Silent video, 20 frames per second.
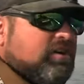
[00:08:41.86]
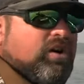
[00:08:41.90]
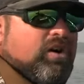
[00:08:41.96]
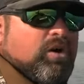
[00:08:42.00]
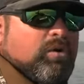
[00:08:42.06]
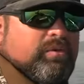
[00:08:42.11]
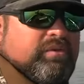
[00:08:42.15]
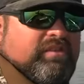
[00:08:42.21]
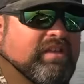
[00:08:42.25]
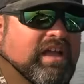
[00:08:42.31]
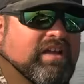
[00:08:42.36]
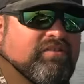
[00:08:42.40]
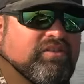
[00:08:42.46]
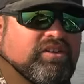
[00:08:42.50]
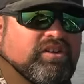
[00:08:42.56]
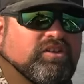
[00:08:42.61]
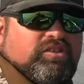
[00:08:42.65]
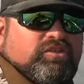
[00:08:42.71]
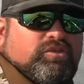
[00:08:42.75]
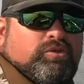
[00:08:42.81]
like always
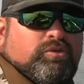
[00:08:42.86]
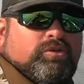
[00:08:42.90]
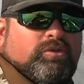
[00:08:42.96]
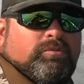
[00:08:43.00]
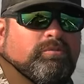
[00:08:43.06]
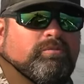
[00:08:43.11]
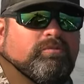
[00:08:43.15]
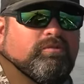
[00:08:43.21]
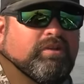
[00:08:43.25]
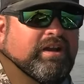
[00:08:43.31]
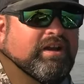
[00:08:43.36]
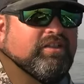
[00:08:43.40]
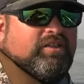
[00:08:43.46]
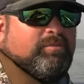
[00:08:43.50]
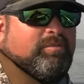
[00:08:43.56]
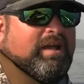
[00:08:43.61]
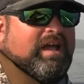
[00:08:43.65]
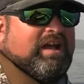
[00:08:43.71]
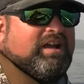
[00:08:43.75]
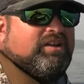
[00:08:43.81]
having to tune them right out
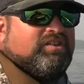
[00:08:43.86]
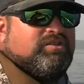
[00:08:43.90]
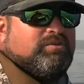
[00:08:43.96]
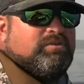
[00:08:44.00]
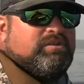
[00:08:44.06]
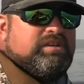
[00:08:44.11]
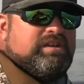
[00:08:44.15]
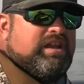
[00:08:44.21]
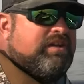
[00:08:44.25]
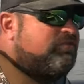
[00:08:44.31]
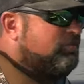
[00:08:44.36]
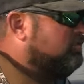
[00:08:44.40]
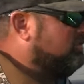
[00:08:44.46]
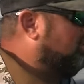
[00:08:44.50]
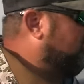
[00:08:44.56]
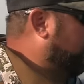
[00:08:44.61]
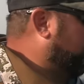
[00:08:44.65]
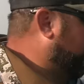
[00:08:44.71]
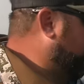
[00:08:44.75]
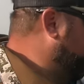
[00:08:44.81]
of the package. It would never
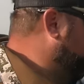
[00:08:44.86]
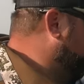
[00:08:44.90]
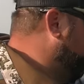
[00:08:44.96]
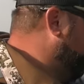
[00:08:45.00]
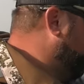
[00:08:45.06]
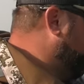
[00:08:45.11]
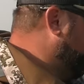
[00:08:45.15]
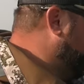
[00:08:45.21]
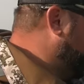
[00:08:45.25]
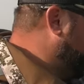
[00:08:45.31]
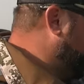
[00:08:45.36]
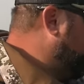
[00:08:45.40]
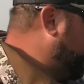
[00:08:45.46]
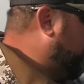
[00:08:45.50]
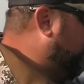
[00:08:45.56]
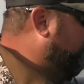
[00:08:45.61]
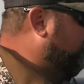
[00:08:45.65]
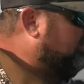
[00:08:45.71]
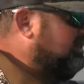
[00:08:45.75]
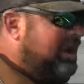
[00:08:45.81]
run right.
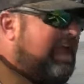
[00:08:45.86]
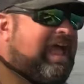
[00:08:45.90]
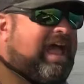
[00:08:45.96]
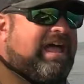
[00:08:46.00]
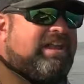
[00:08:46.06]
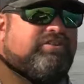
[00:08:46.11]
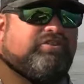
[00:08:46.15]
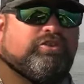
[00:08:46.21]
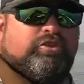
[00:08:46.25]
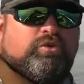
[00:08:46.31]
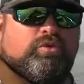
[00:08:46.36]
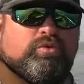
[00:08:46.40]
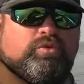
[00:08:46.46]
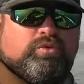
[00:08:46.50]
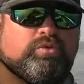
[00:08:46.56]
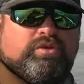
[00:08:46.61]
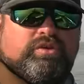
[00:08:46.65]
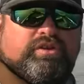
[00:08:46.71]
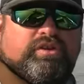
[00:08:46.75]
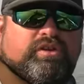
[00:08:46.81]
Now they're hand
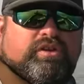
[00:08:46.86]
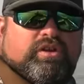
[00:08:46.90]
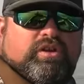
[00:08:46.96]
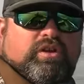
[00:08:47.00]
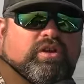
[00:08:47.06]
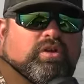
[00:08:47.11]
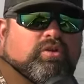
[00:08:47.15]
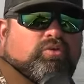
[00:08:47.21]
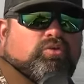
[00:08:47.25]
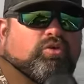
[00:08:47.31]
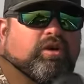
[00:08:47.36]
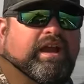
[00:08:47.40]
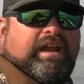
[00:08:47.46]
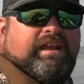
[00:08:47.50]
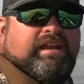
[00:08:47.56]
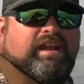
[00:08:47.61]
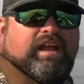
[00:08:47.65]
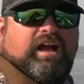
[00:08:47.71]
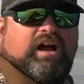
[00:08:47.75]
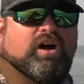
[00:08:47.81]
tuned
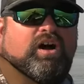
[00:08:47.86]
right